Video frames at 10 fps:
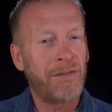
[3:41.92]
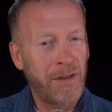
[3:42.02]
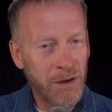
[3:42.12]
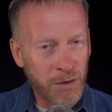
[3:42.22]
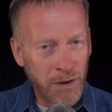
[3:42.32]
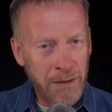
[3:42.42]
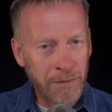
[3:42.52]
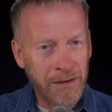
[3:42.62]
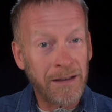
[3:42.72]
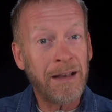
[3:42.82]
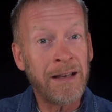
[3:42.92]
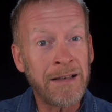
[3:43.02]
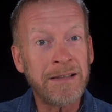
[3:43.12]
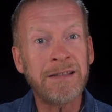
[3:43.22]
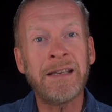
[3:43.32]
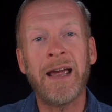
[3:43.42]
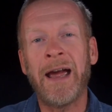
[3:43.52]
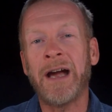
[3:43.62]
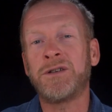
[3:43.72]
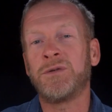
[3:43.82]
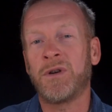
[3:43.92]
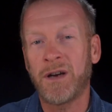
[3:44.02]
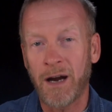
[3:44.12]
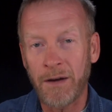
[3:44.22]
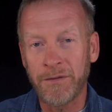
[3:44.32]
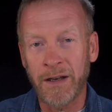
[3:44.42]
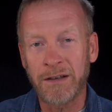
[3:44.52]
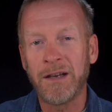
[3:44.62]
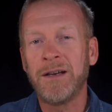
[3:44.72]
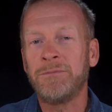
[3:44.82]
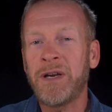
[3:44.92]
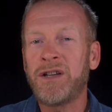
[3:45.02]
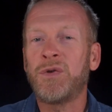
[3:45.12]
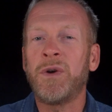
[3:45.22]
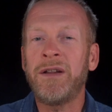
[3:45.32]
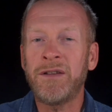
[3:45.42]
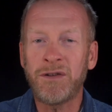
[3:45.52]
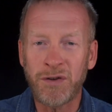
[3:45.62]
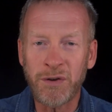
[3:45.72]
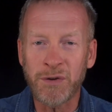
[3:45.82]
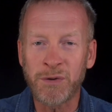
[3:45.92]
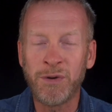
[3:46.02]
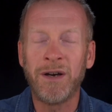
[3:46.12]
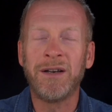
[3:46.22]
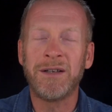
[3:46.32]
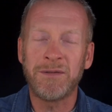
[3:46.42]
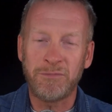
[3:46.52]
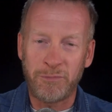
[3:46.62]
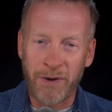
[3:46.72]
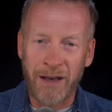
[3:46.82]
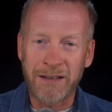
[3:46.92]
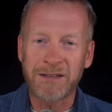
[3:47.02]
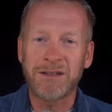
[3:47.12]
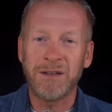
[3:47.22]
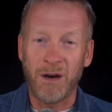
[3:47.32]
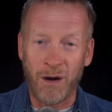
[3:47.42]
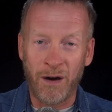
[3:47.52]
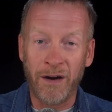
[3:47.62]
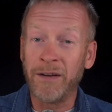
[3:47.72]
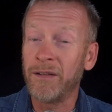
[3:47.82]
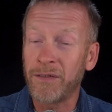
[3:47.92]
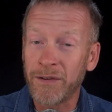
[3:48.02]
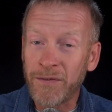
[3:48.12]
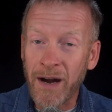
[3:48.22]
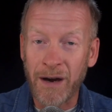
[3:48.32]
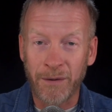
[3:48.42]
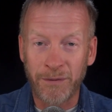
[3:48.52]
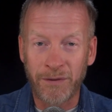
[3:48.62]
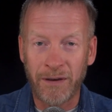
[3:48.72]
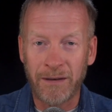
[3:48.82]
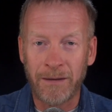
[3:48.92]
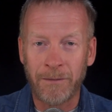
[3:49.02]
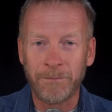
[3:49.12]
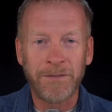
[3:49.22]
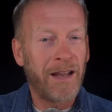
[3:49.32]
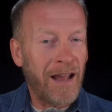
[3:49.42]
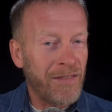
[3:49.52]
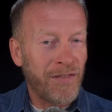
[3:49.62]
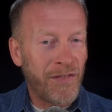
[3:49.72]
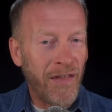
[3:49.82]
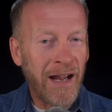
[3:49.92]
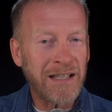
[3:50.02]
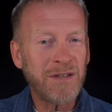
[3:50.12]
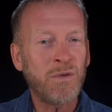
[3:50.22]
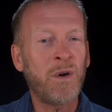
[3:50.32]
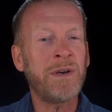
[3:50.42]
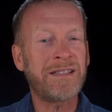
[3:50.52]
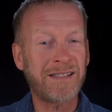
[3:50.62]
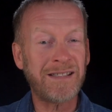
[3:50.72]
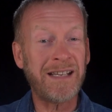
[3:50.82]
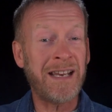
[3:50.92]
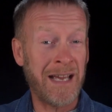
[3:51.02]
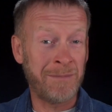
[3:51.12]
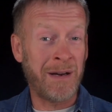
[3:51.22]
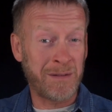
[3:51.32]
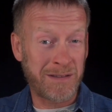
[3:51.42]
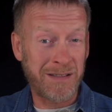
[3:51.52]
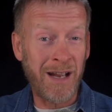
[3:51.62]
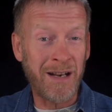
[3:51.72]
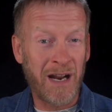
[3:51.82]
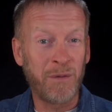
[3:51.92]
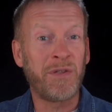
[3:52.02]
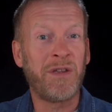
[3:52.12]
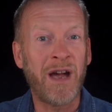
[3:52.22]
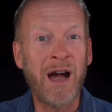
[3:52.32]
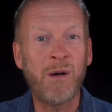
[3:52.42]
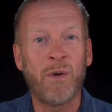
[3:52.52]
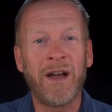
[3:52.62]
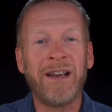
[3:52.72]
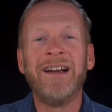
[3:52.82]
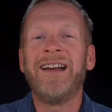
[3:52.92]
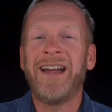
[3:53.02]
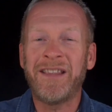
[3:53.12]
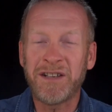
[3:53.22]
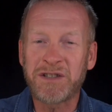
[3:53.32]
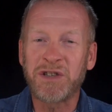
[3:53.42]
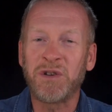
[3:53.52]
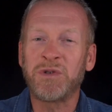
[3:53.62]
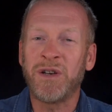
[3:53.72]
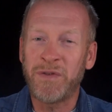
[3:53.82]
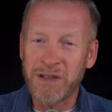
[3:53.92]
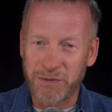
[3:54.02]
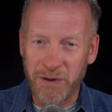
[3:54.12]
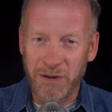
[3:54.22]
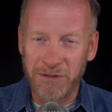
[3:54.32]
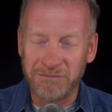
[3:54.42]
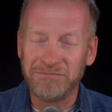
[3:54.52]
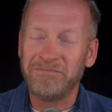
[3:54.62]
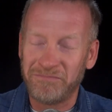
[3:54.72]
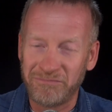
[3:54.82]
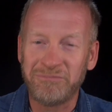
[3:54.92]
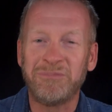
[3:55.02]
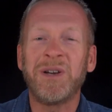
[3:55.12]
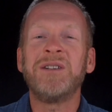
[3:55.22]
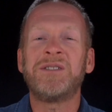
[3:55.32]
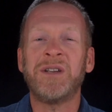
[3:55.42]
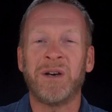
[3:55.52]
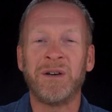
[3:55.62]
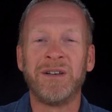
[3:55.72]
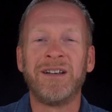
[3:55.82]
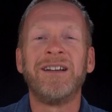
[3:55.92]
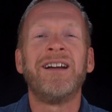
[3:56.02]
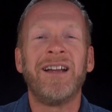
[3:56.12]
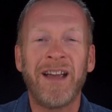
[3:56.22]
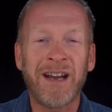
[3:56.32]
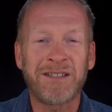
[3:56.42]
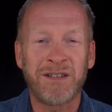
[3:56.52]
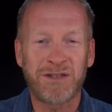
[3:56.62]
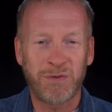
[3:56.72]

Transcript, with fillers: The agreement is the actual covenant between the two based on the vows. And that's what we see at Mount Sinai with Yahweh and the children of Israel. Consider Exodus